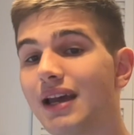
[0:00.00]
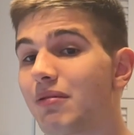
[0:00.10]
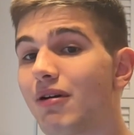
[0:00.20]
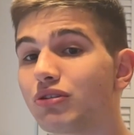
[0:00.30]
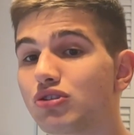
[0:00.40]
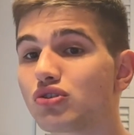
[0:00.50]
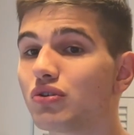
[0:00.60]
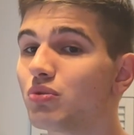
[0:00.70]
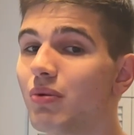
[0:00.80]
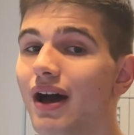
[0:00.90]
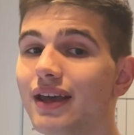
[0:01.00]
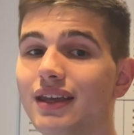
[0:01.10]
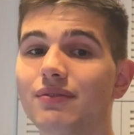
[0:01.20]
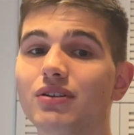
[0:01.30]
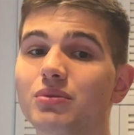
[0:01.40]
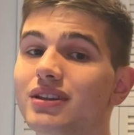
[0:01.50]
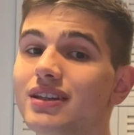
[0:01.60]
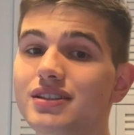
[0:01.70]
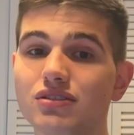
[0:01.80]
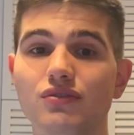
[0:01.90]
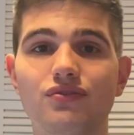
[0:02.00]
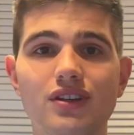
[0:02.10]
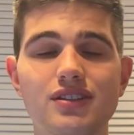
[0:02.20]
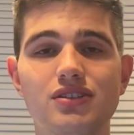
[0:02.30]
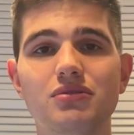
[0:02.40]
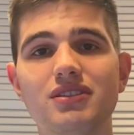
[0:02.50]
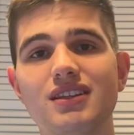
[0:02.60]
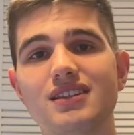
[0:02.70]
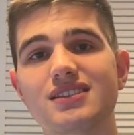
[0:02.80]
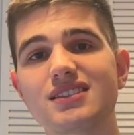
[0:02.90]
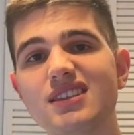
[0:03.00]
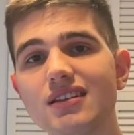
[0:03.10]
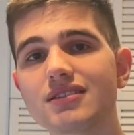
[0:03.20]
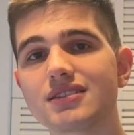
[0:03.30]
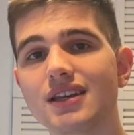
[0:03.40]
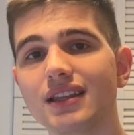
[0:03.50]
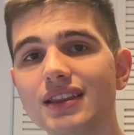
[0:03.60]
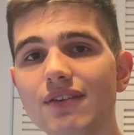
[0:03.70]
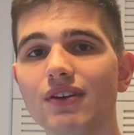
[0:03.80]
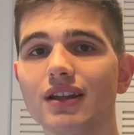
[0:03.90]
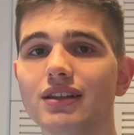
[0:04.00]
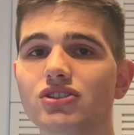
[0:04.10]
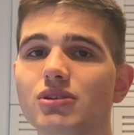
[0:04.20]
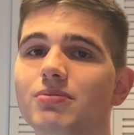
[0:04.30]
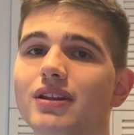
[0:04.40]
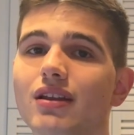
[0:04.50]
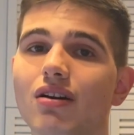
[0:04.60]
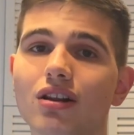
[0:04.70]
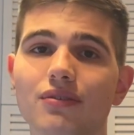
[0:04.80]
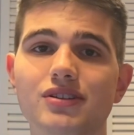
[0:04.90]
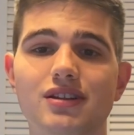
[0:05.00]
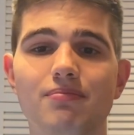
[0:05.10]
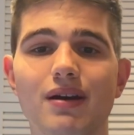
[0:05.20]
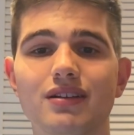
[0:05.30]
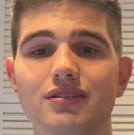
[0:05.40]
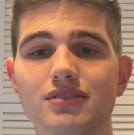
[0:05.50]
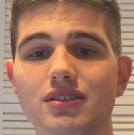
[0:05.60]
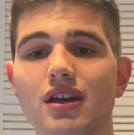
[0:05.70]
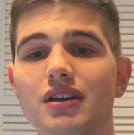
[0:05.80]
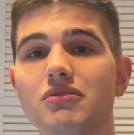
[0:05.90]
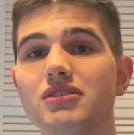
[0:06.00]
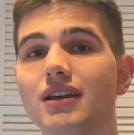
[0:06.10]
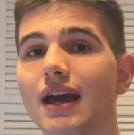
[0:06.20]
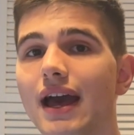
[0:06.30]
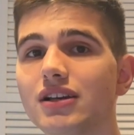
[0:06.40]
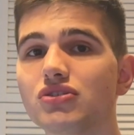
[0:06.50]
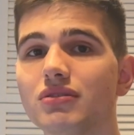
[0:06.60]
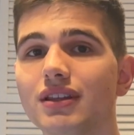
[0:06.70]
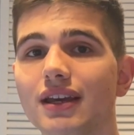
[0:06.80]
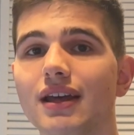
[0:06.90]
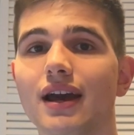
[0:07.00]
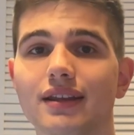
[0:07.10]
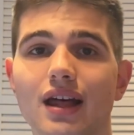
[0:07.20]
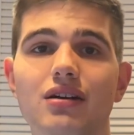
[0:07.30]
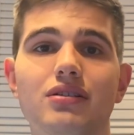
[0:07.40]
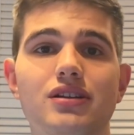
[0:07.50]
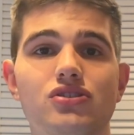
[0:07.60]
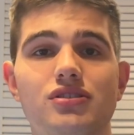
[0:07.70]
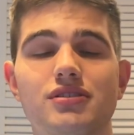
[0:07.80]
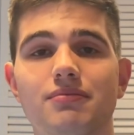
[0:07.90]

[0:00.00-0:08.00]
about to show you why, even with these new fees, Unity is still significantly cheaper than all of its competitors, using actual data and calculations.